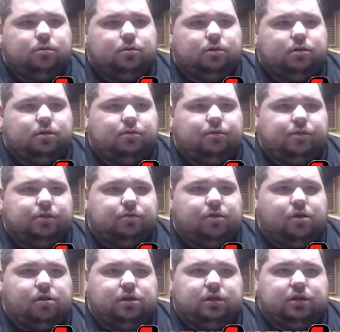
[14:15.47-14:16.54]
what do you
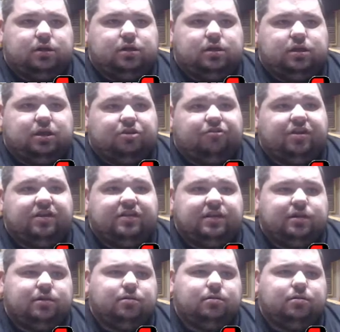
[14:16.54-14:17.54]
call it? Increase it?